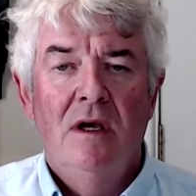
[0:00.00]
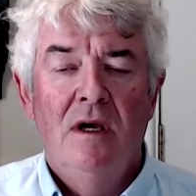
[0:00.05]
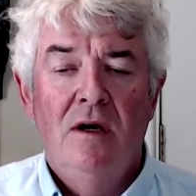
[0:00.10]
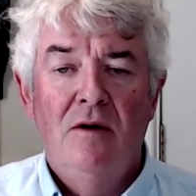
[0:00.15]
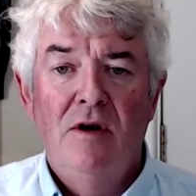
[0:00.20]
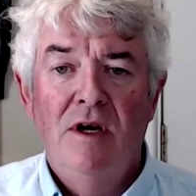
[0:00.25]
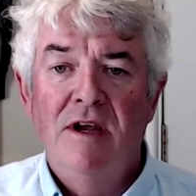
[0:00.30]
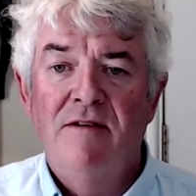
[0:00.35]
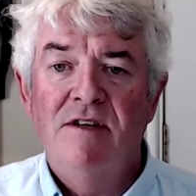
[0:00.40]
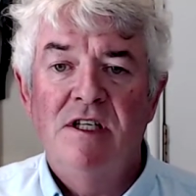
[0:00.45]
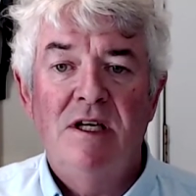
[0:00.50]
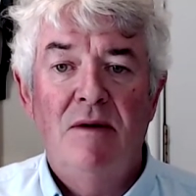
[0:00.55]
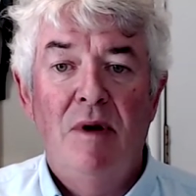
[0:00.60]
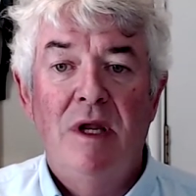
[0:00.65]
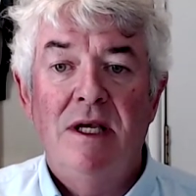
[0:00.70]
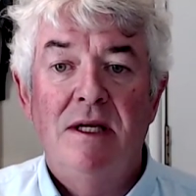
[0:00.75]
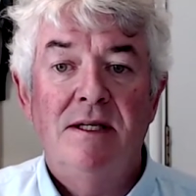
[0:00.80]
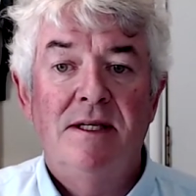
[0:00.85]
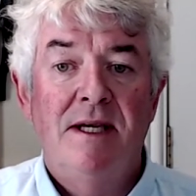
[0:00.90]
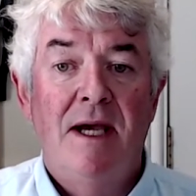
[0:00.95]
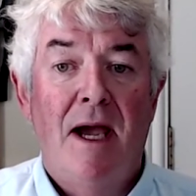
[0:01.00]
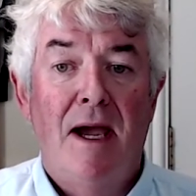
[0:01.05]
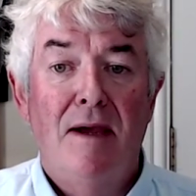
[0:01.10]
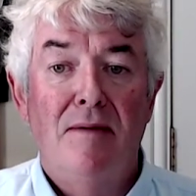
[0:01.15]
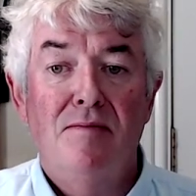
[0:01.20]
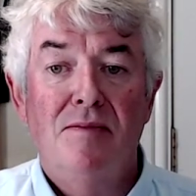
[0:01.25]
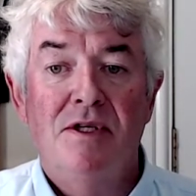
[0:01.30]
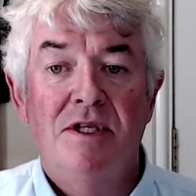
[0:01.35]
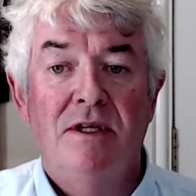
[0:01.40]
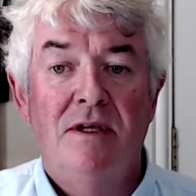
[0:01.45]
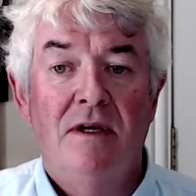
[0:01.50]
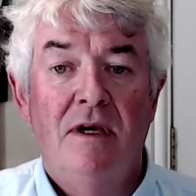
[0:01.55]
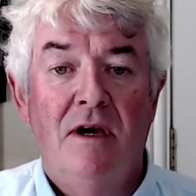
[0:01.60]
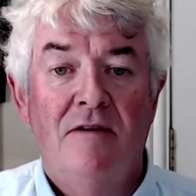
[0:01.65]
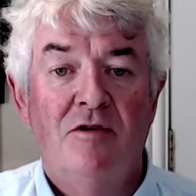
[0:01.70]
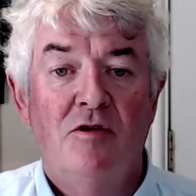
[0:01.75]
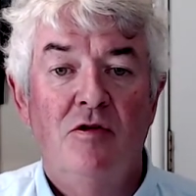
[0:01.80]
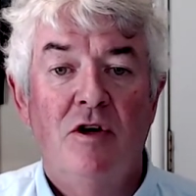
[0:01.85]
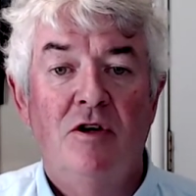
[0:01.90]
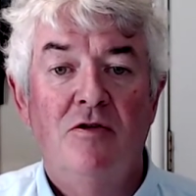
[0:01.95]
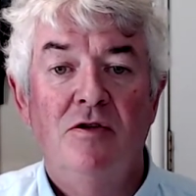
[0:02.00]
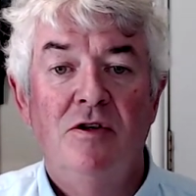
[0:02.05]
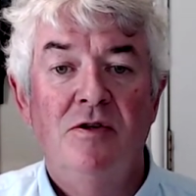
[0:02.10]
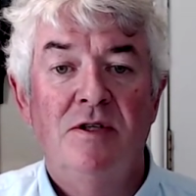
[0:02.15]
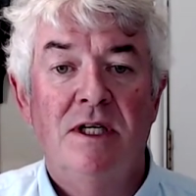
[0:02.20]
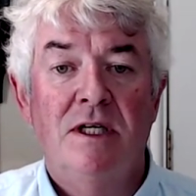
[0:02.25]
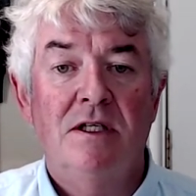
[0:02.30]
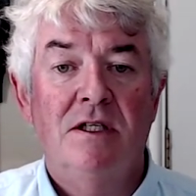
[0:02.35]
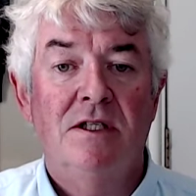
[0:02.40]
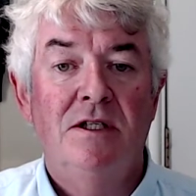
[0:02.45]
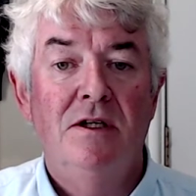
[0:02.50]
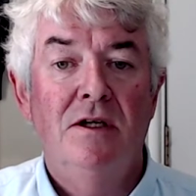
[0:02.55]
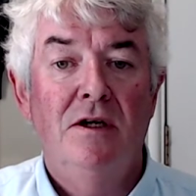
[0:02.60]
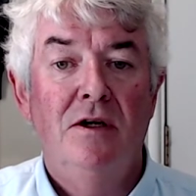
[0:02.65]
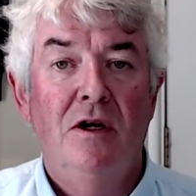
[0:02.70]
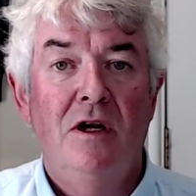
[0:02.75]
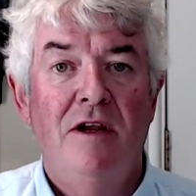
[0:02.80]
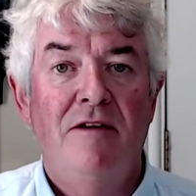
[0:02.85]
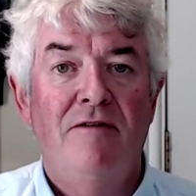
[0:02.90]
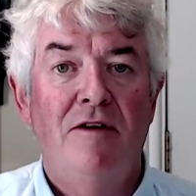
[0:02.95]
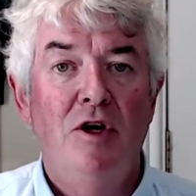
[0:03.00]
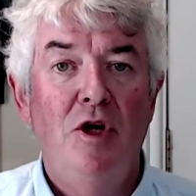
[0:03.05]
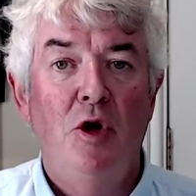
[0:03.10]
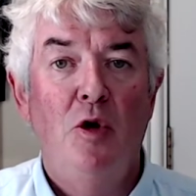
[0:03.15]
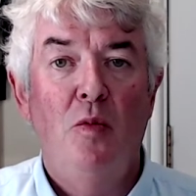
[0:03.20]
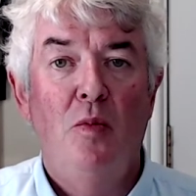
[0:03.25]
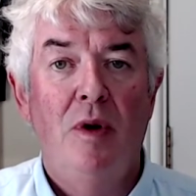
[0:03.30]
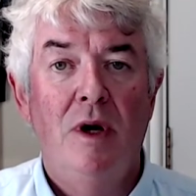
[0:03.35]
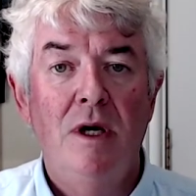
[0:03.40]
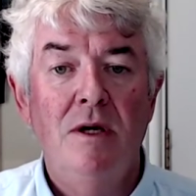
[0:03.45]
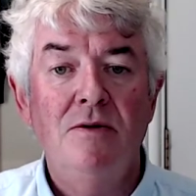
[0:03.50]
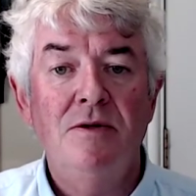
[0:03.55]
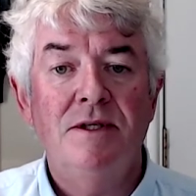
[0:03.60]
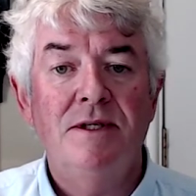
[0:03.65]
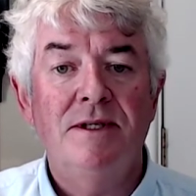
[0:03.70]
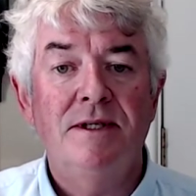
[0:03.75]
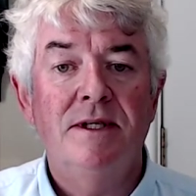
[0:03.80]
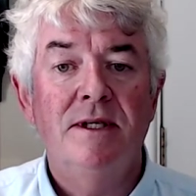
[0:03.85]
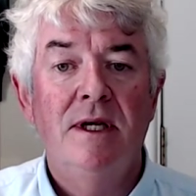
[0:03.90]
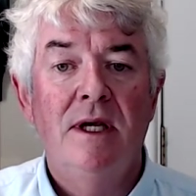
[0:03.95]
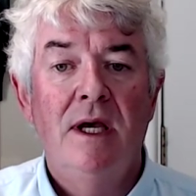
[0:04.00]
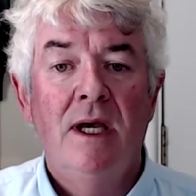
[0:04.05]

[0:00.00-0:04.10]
who inevitably at times have to recruit externally for new posts,